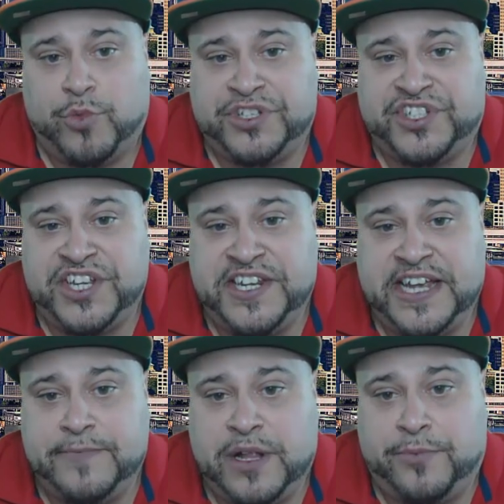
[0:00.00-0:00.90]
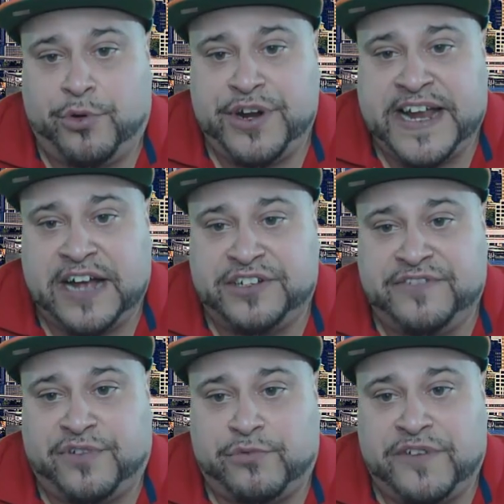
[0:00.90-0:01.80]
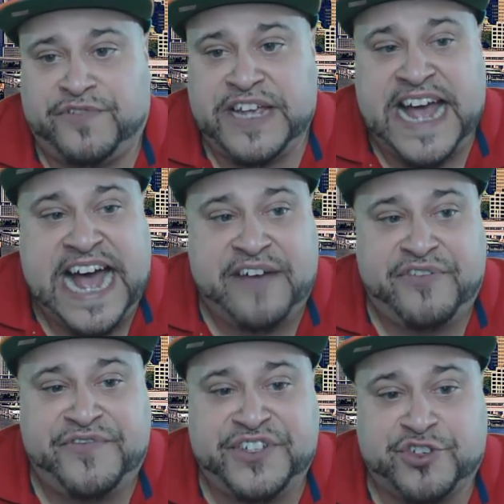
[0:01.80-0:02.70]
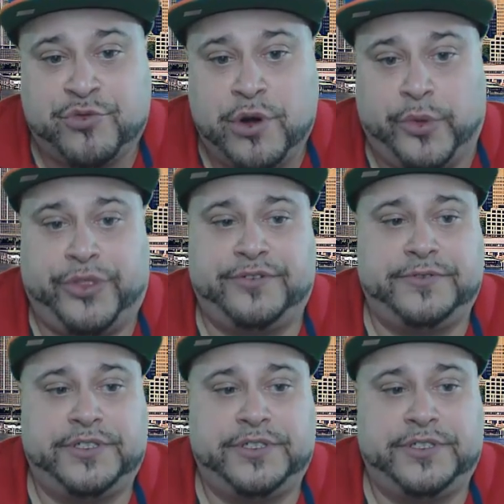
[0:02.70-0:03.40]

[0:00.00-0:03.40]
with Sydney and Melbourne accounting for roughly half of its growth.